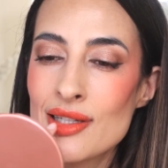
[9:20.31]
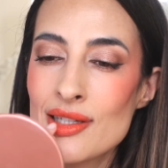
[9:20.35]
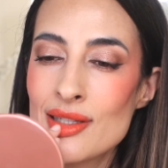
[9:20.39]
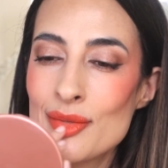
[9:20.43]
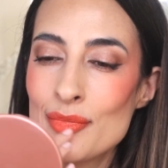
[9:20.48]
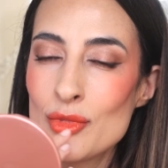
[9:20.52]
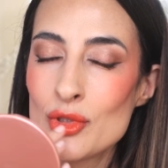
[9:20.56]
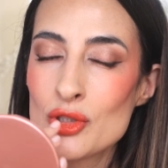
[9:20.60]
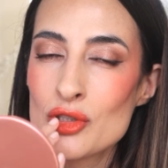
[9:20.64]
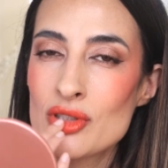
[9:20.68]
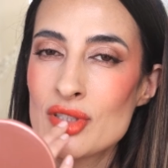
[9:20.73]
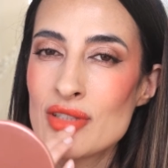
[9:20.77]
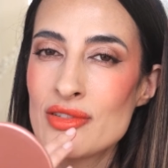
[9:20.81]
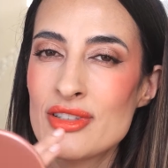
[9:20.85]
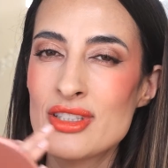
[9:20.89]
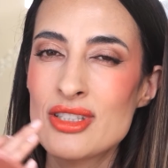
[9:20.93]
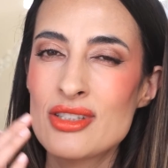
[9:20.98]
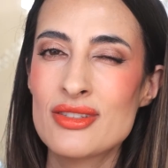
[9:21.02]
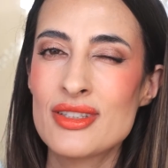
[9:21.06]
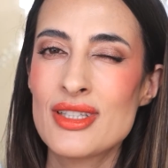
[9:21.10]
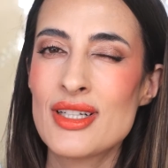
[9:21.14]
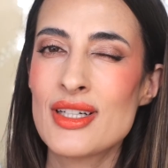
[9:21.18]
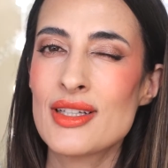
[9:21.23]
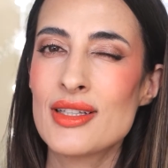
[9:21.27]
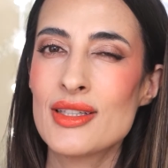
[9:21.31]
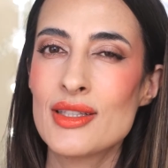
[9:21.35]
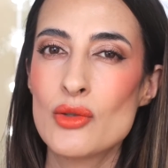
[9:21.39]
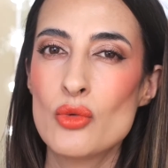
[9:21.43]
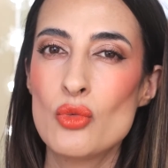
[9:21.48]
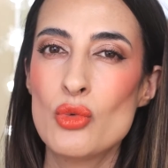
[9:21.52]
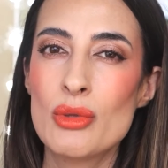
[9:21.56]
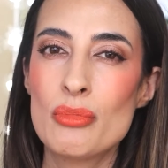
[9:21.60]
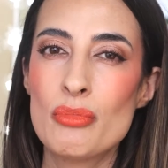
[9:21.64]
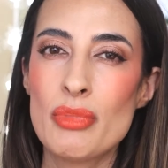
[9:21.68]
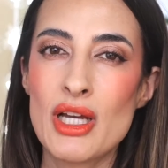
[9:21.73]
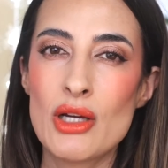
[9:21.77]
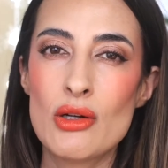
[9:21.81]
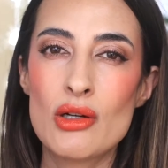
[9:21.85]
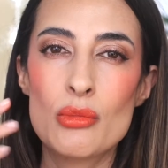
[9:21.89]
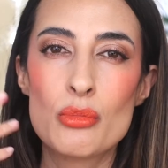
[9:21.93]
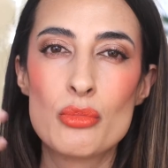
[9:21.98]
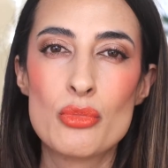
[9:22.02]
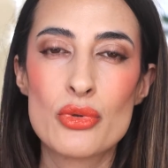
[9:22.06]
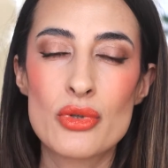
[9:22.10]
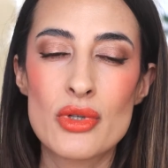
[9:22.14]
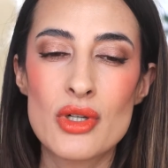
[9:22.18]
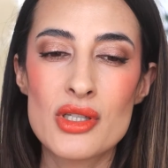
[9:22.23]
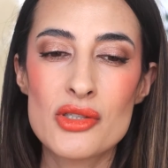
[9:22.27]
And most of us are not gonna whip out a
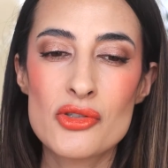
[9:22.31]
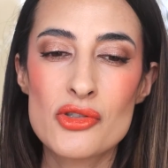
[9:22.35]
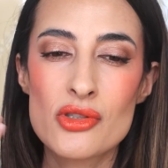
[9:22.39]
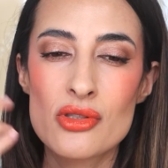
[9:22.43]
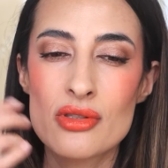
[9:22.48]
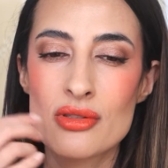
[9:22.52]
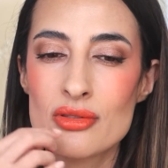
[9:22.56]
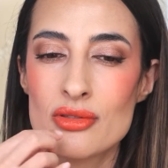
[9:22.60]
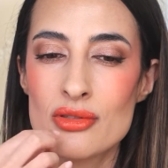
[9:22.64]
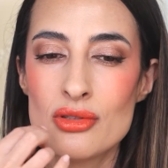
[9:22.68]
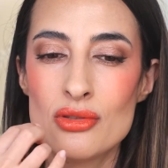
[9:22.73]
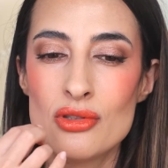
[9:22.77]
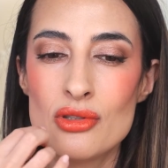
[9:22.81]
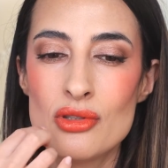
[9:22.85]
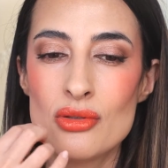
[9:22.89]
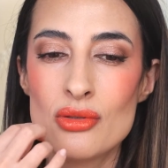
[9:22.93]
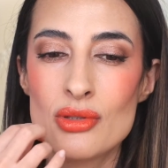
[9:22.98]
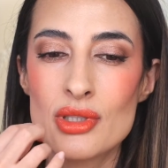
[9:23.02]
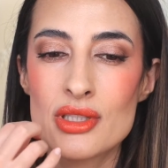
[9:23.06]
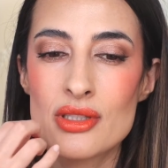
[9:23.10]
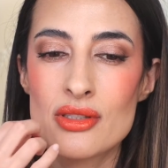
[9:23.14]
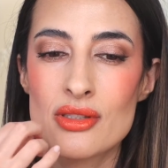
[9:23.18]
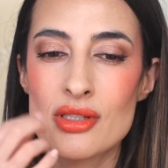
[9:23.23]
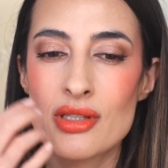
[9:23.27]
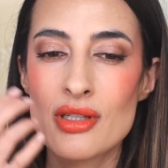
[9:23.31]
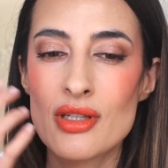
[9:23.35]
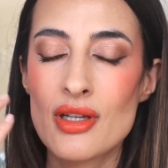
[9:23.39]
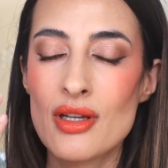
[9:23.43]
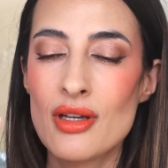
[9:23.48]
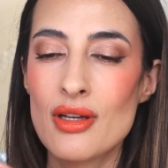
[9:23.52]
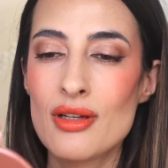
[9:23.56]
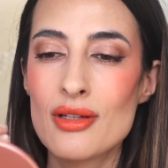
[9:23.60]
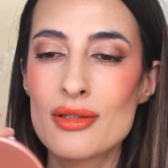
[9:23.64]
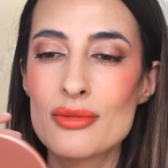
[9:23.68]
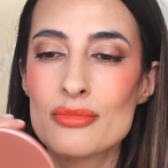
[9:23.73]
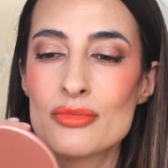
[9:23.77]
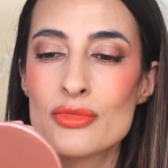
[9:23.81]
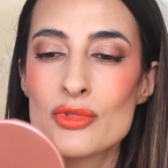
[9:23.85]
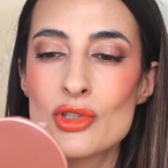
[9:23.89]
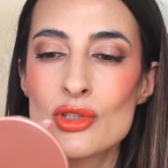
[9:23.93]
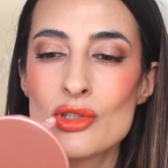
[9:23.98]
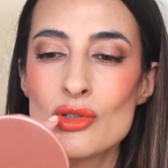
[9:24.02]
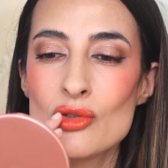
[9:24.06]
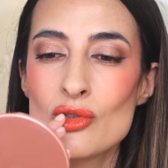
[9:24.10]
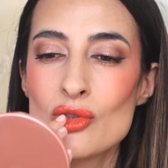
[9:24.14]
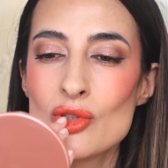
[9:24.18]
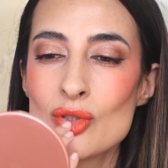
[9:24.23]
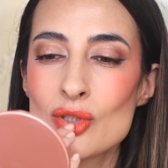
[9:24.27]
brush to do it,
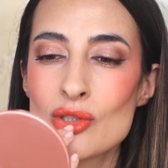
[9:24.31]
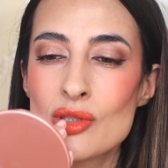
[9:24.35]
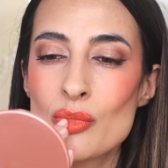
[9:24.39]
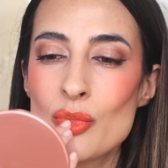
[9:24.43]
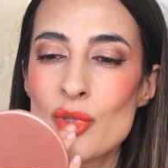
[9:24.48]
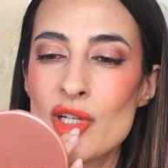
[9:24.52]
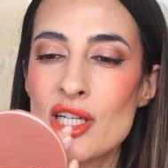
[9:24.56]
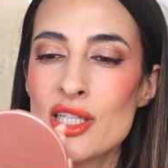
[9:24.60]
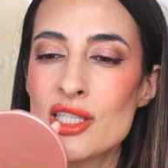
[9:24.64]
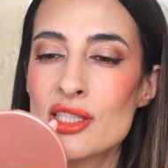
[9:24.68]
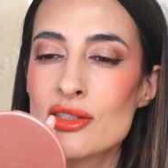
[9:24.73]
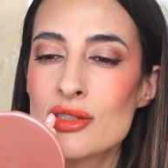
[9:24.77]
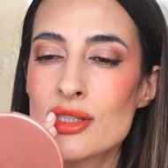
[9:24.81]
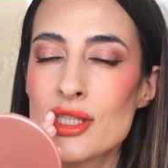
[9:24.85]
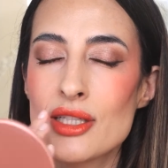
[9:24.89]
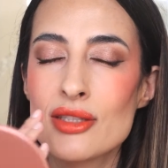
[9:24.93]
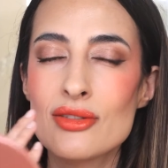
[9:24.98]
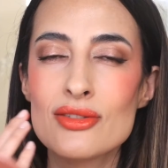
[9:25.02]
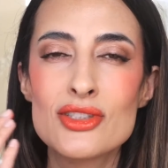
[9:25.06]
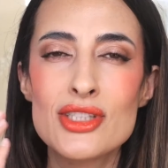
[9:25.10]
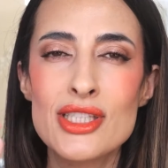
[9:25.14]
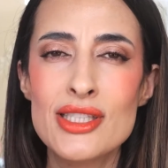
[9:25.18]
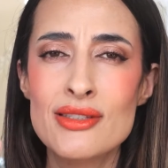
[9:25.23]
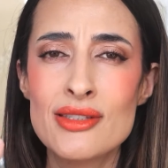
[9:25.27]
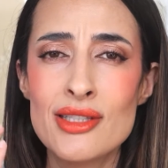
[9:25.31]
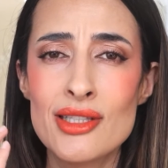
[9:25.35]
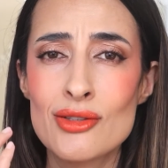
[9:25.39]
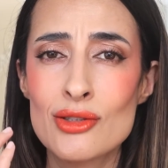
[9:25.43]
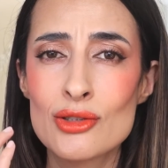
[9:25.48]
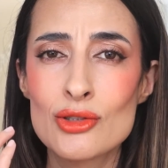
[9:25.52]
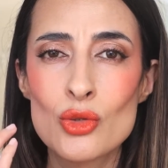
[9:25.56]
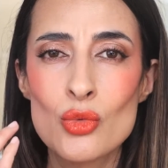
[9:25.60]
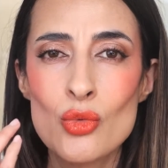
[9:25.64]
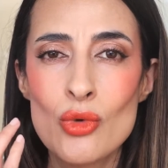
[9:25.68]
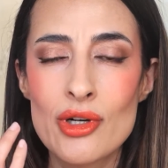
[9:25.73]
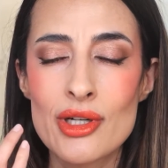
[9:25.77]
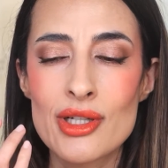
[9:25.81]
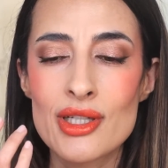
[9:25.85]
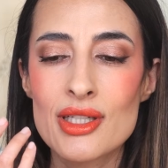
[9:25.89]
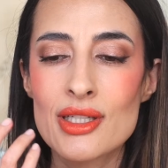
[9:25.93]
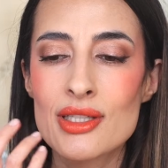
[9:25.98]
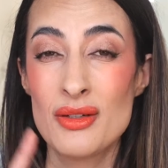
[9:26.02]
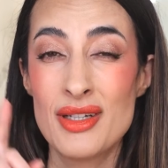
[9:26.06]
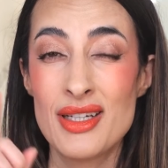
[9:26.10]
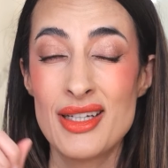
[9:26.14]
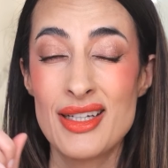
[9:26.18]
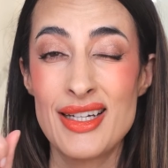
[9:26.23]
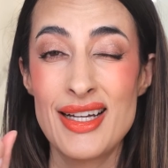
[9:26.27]
to do some nice detailed work.
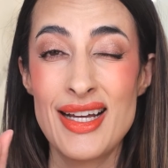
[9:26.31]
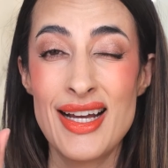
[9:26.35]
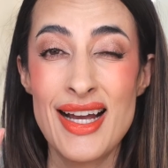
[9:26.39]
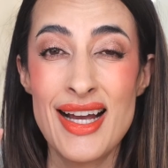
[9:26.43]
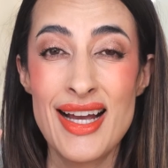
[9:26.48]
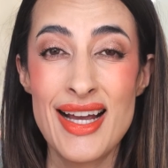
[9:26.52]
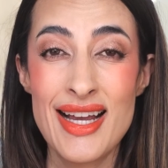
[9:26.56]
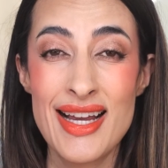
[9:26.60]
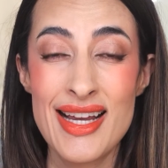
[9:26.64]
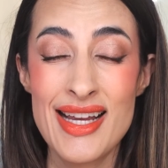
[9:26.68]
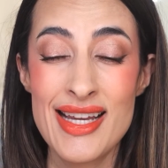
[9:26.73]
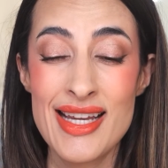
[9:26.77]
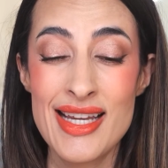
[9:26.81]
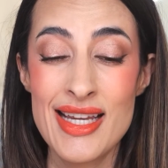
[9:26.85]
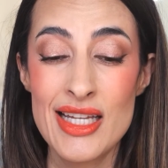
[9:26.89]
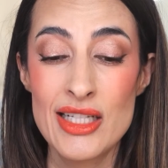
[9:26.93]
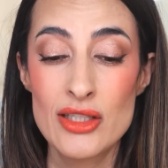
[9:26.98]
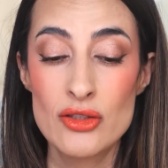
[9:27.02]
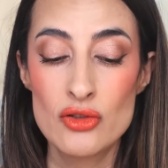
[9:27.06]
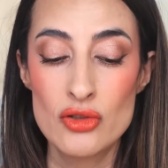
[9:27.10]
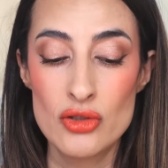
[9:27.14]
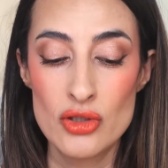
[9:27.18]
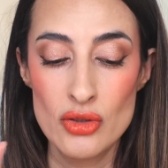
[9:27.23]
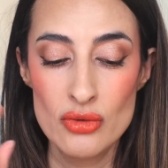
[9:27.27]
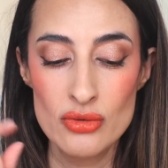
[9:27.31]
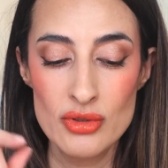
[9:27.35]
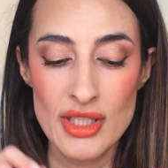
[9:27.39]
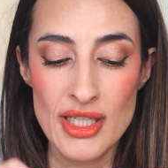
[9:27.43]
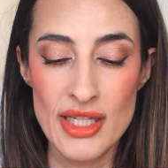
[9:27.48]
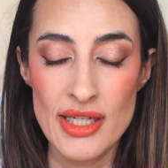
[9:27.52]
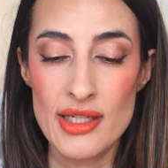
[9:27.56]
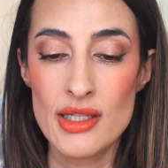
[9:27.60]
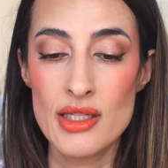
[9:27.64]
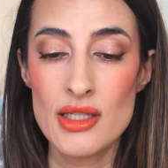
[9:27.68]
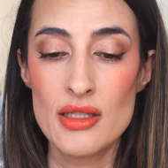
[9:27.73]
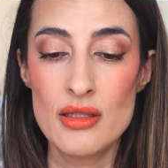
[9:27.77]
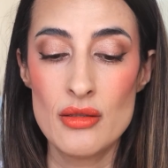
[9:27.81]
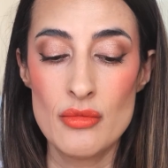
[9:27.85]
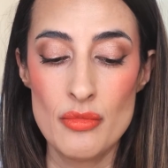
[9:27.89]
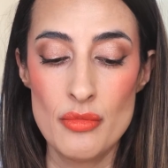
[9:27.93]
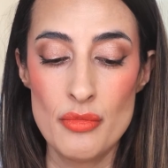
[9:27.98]
Okay, I don't like it,